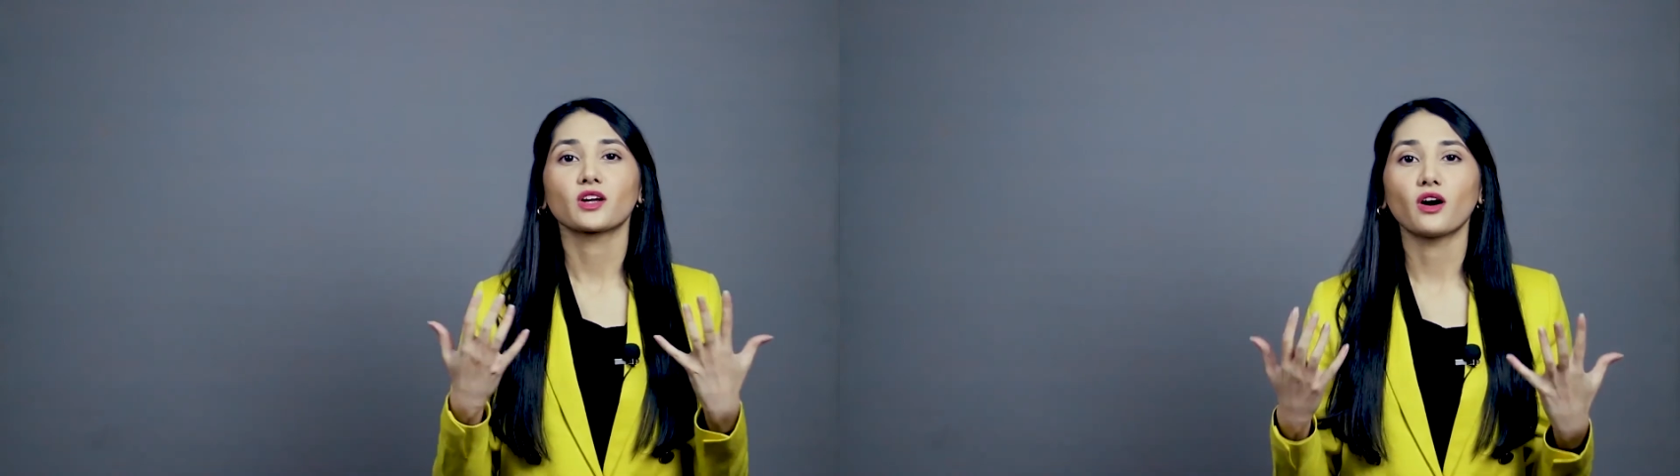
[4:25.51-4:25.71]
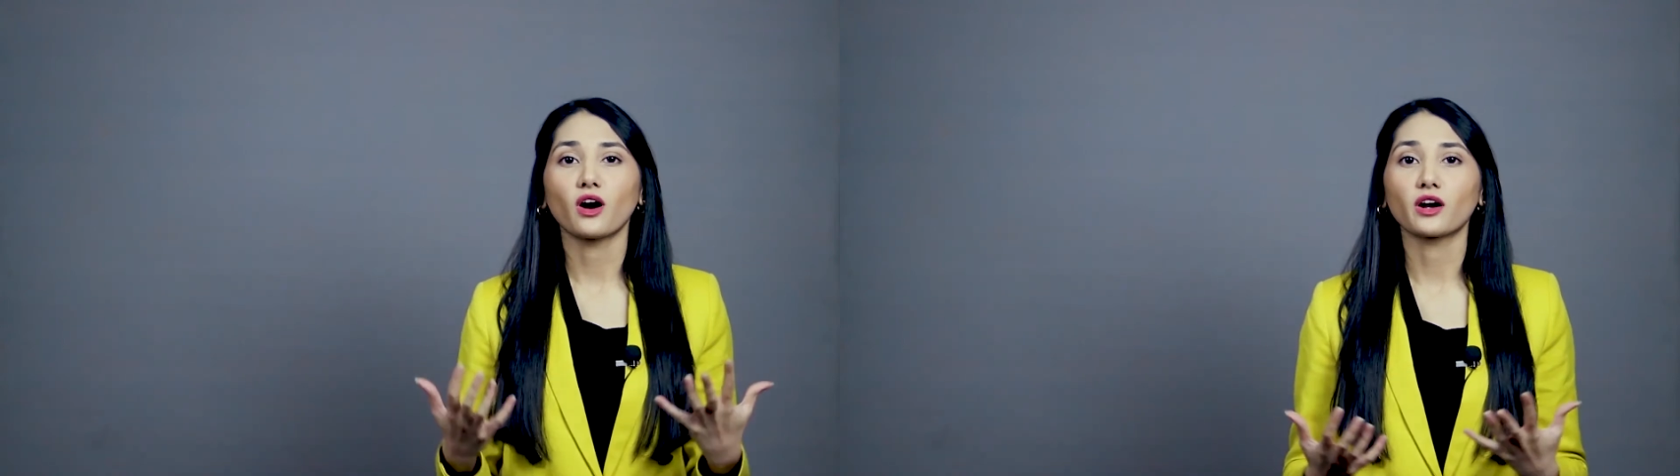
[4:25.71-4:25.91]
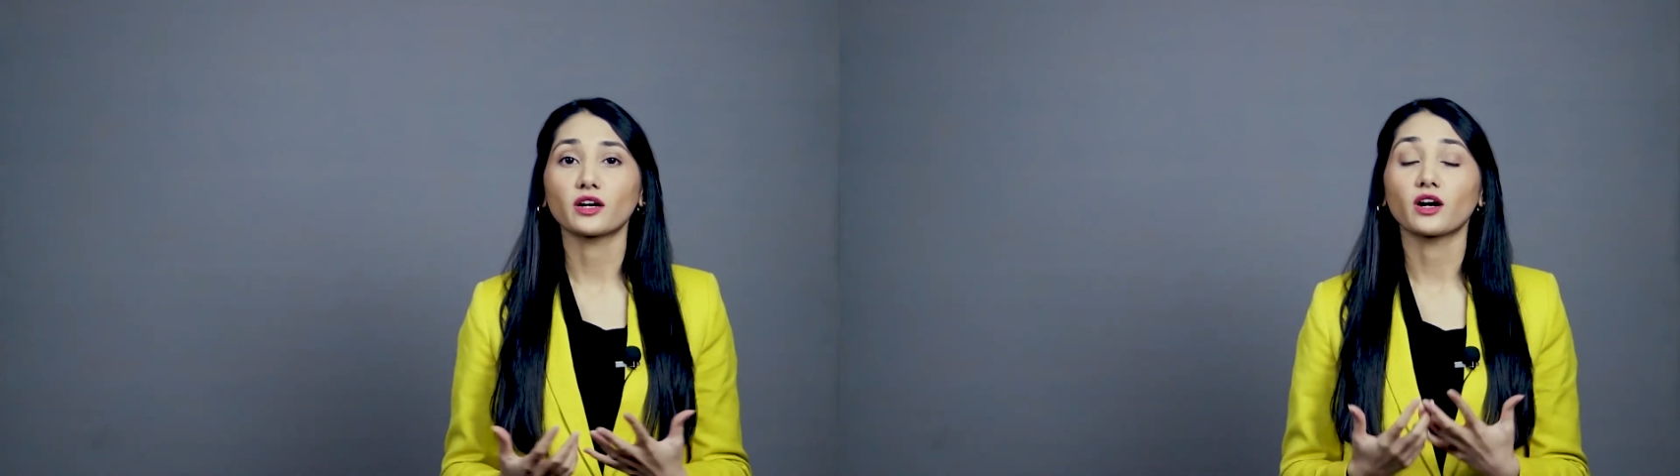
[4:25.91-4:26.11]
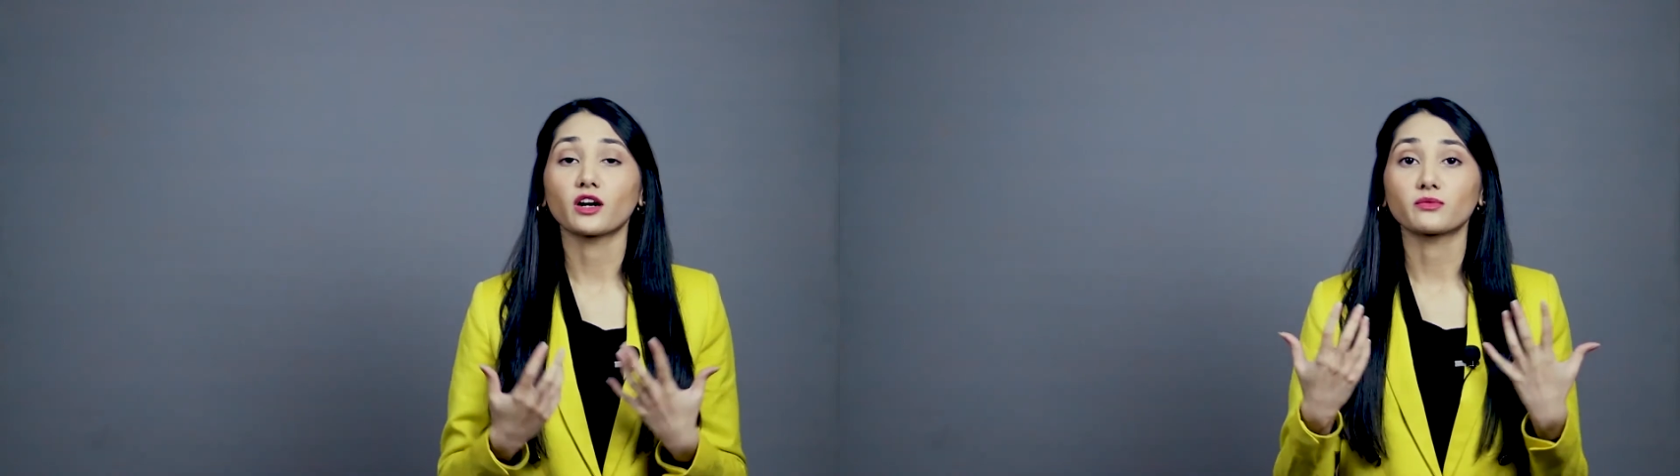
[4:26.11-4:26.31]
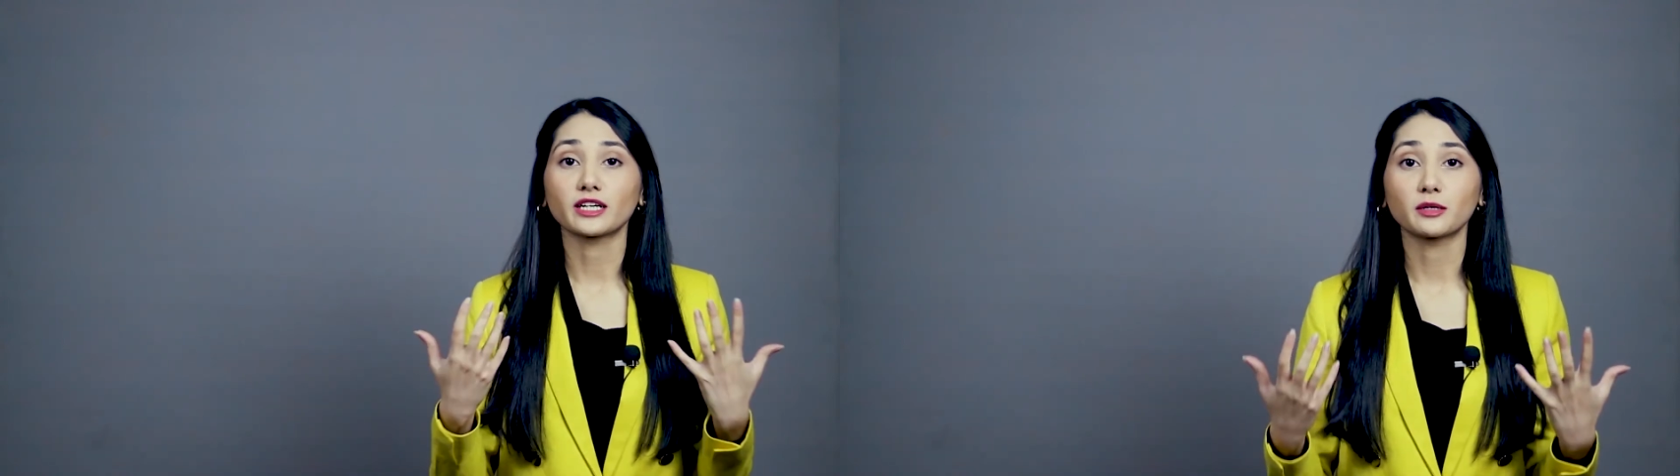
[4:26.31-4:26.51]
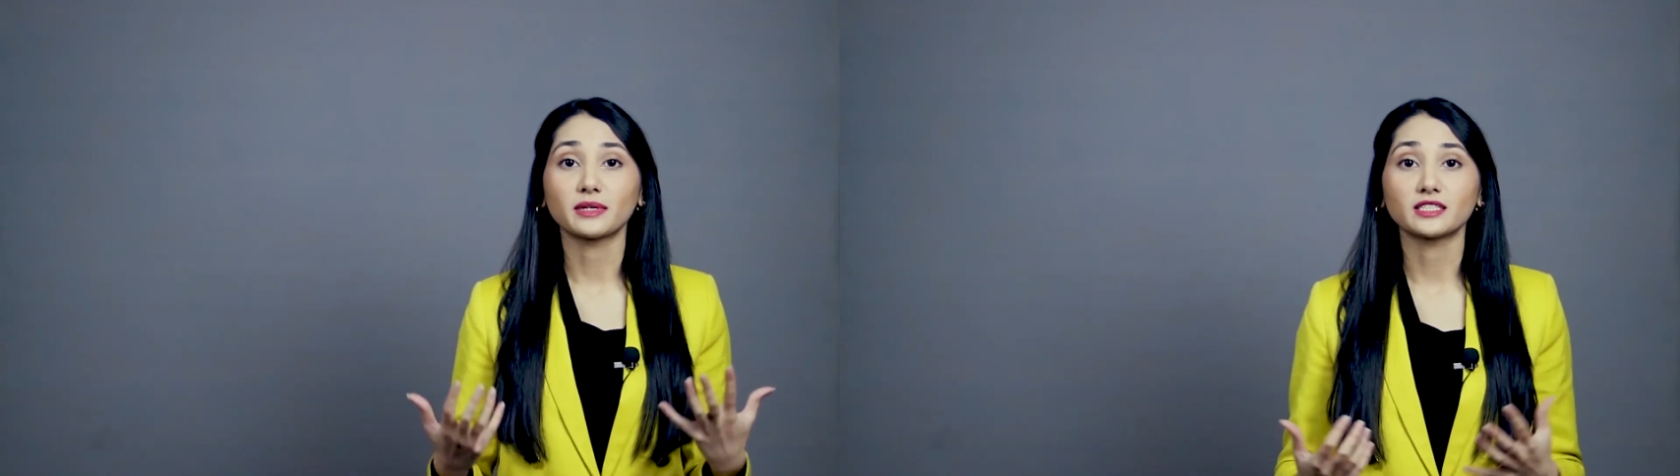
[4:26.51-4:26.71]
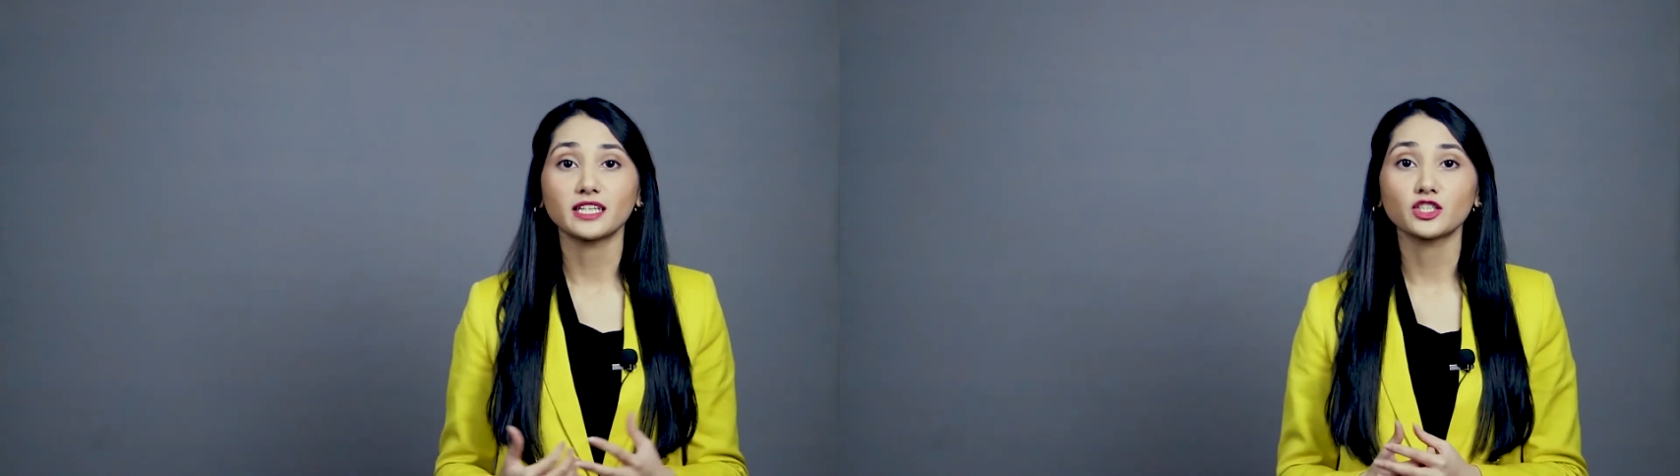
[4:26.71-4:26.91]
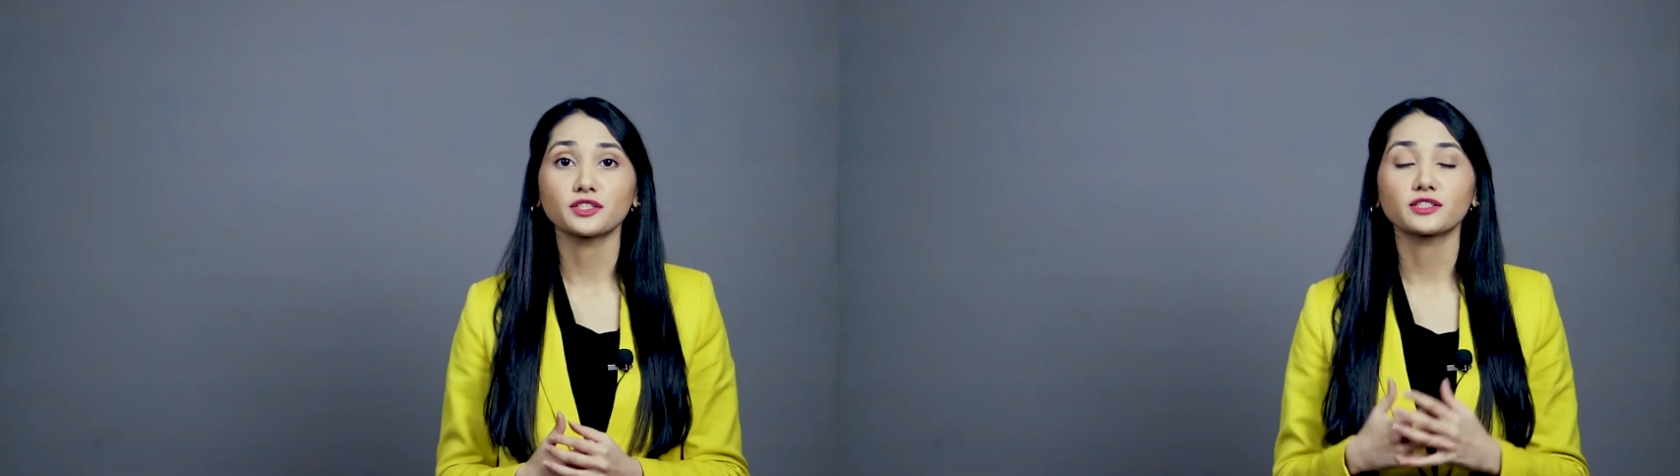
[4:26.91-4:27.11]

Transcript: our recommendations,